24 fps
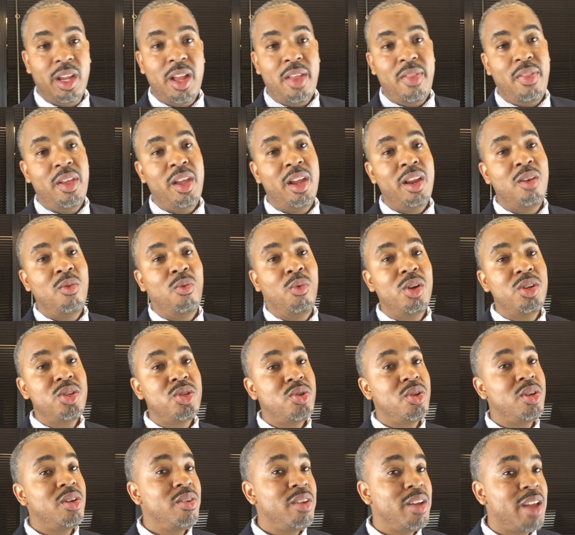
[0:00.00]
And then once
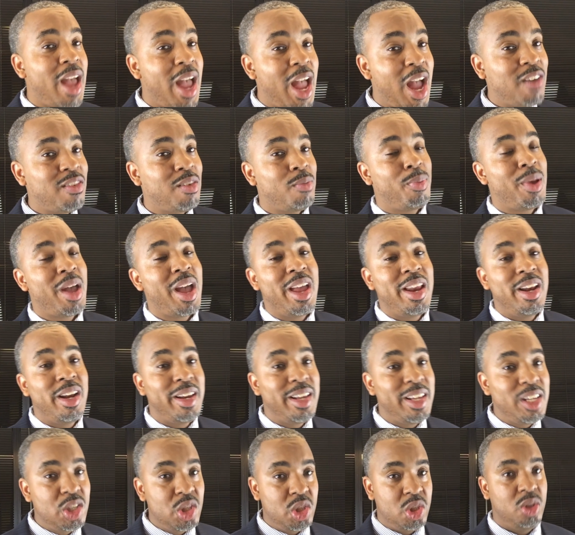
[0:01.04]
you have a patent
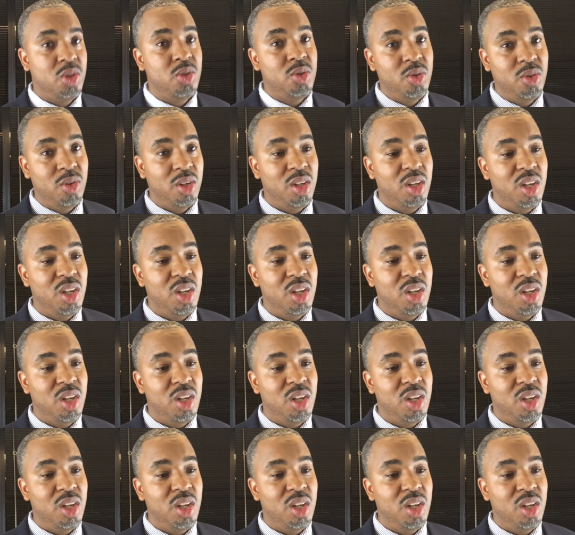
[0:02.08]
issued,